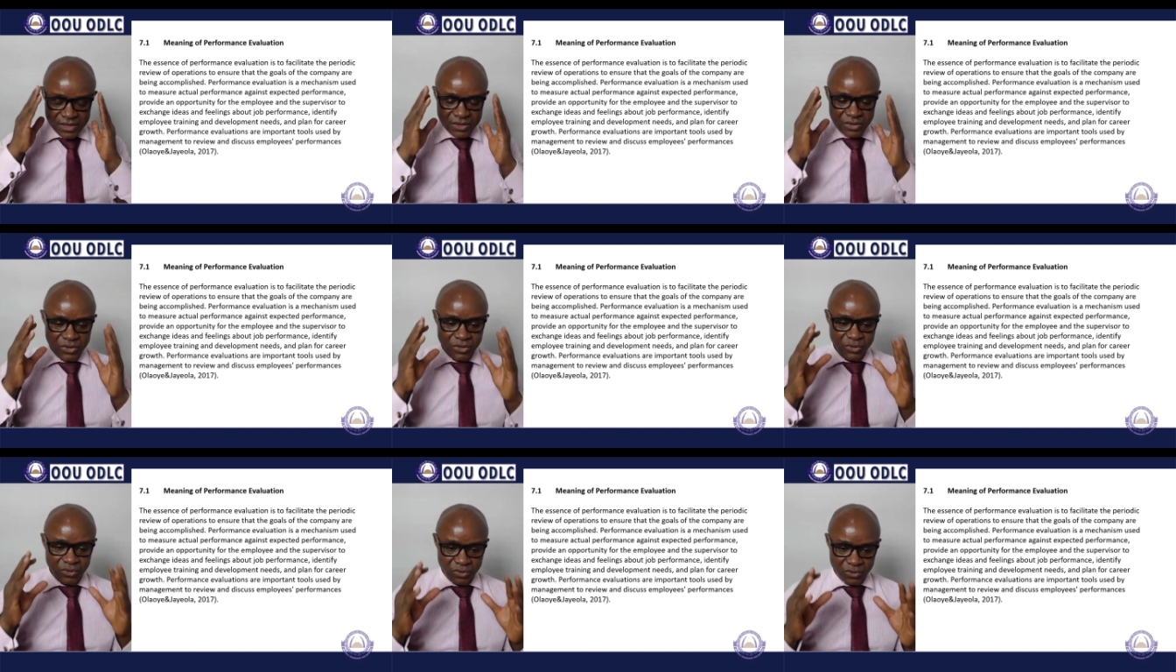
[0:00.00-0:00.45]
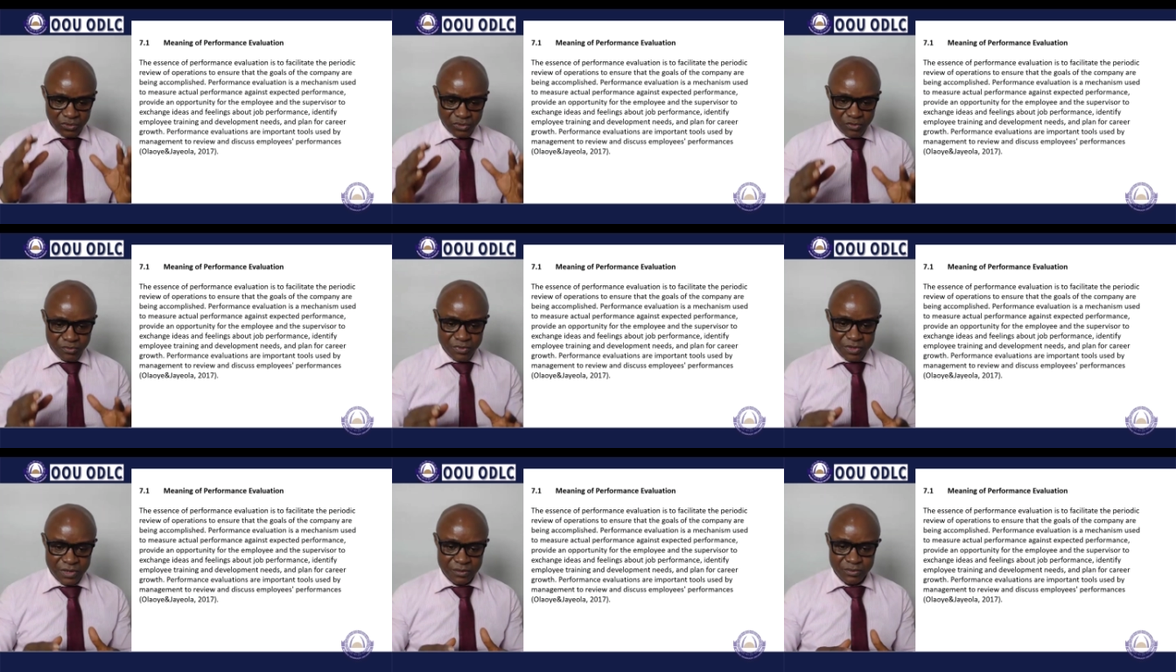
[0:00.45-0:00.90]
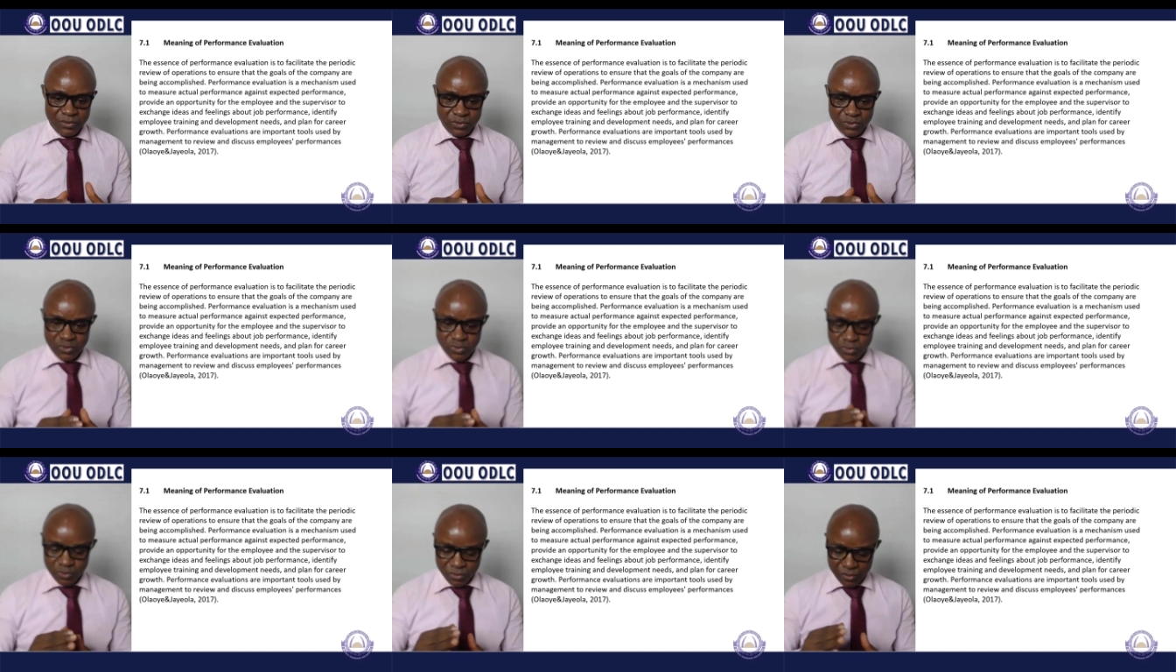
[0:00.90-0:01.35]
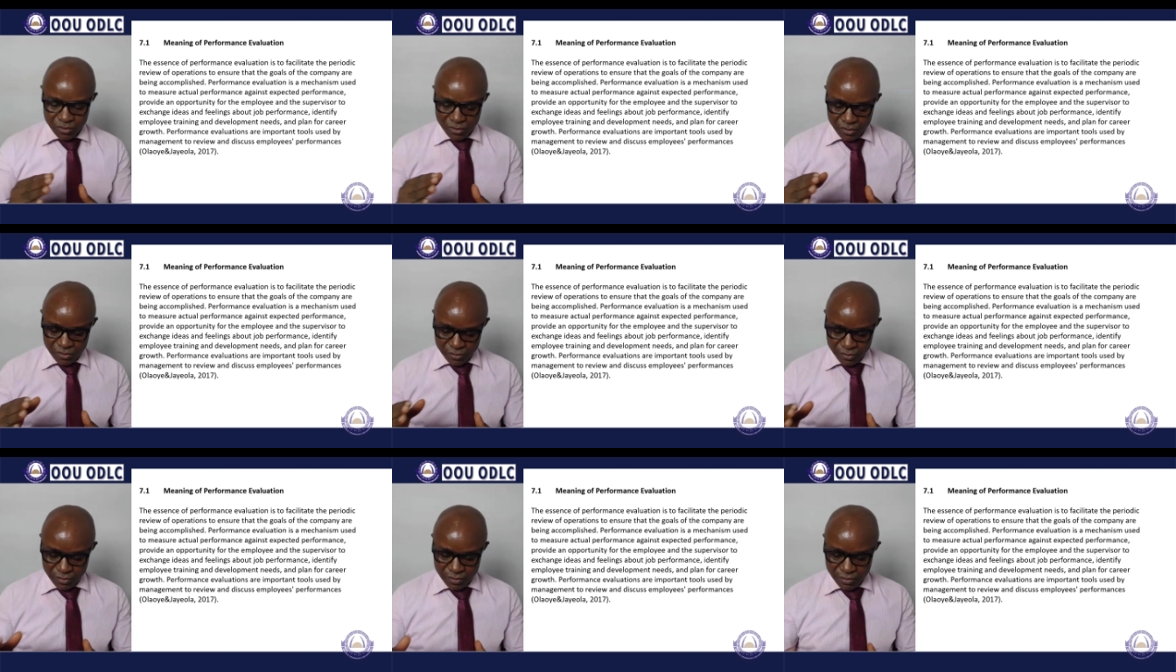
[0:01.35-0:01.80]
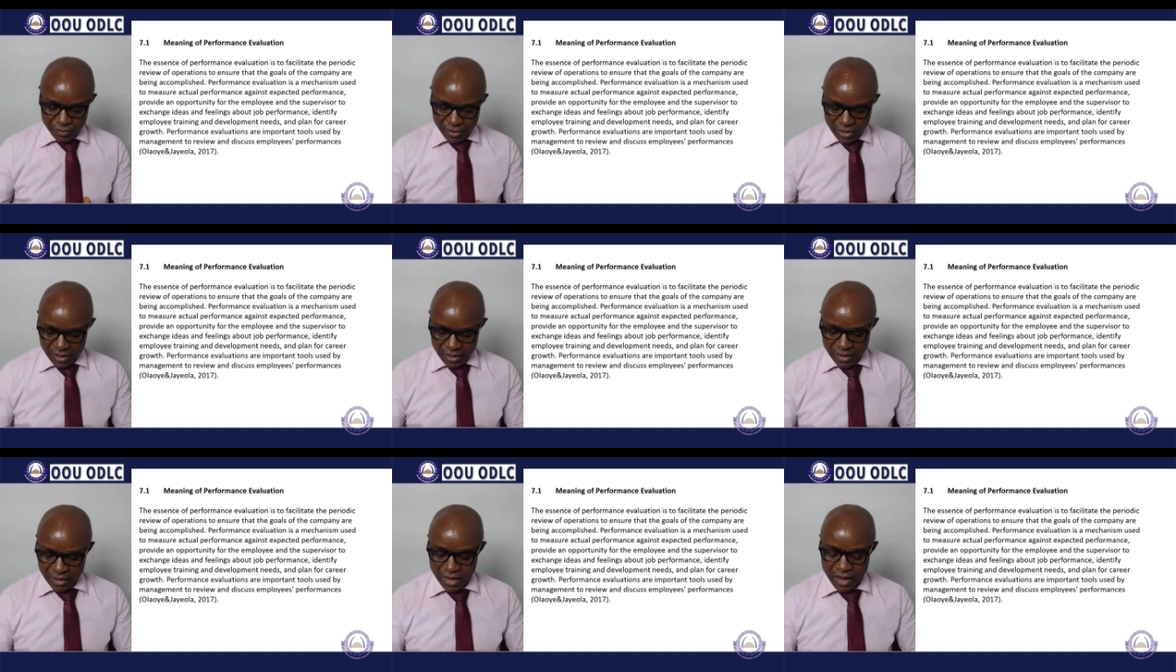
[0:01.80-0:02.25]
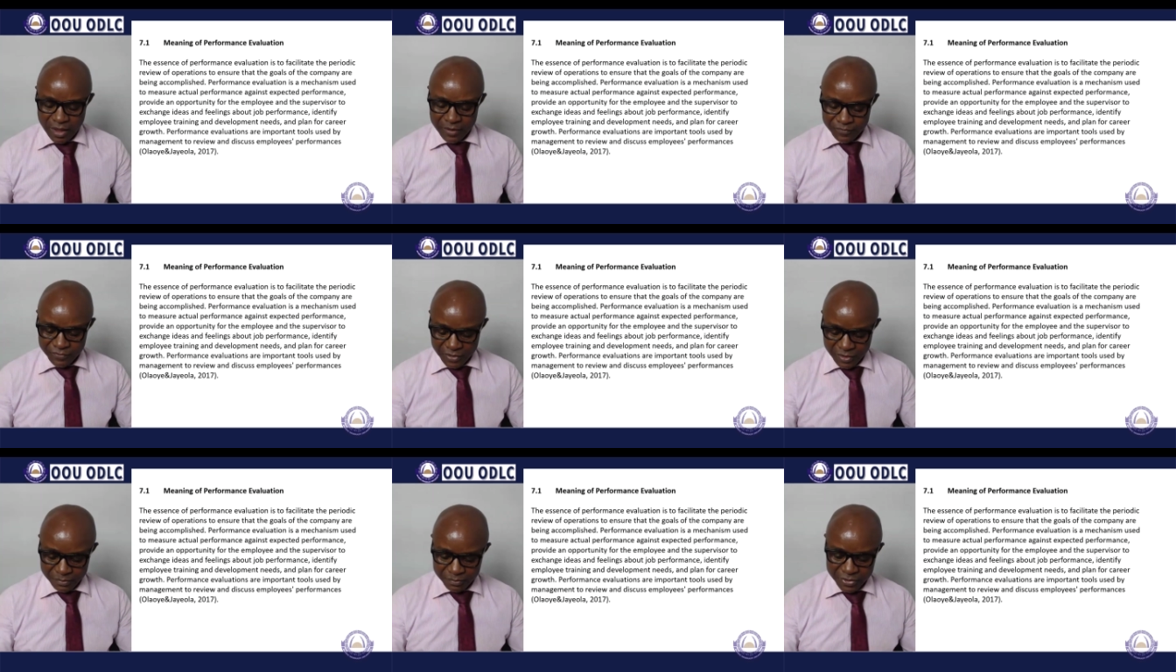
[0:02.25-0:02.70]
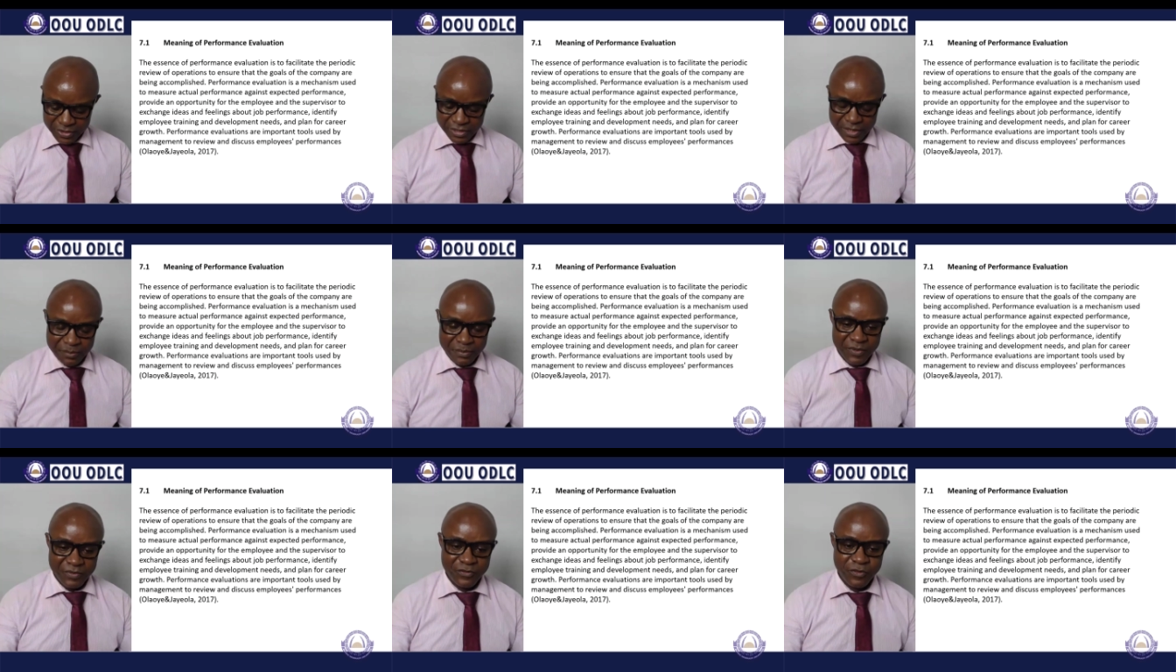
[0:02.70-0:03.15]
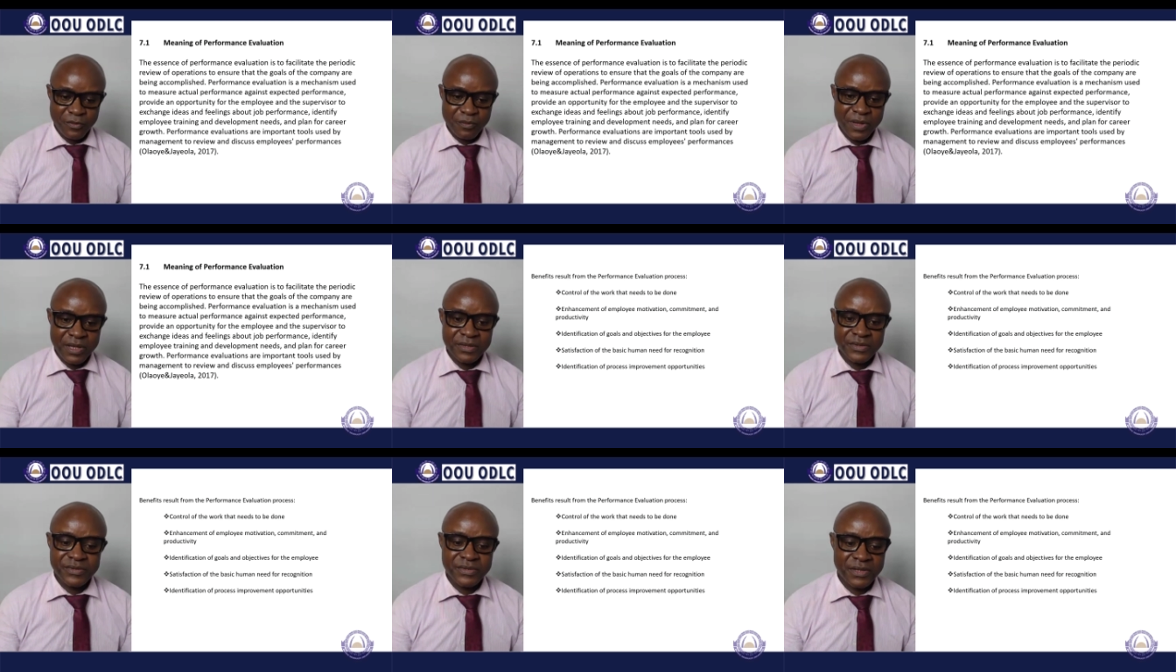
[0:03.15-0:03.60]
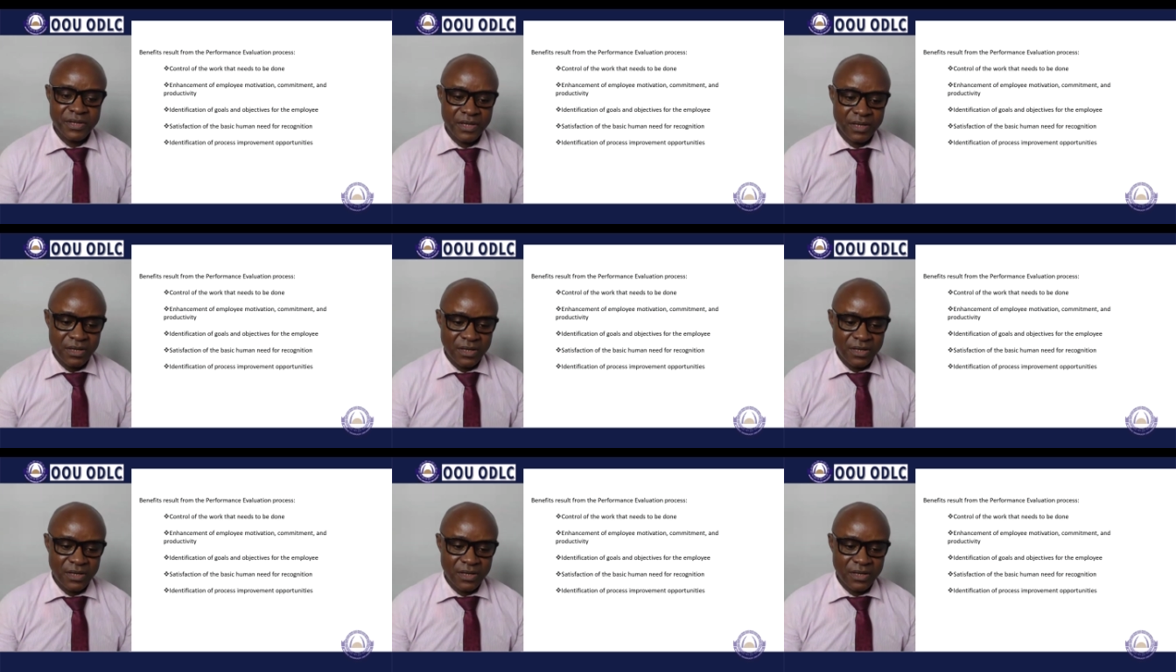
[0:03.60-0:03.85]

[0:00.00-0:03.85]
to be able to have a better performance